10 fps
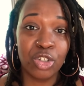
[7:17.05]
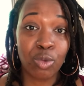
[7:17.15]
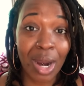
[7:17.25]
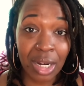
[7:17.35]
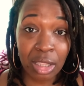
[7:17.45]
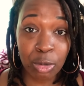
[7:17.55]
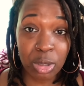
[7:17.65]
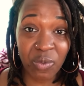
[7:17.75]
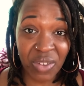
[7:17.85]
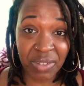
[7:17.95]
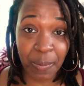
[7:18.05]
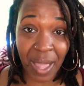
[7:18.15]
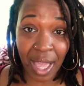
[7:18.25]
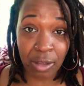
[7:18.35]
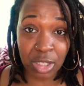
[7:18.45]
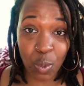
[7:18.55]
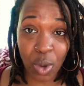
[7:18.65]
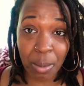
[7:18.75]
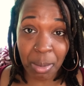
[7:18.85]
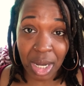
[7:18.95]
trying to lose 50 pounds in
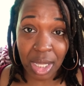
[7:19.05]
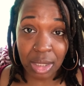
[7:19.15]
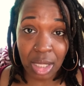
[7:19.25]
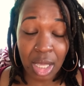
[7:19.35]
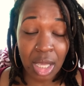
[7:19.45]
1 month,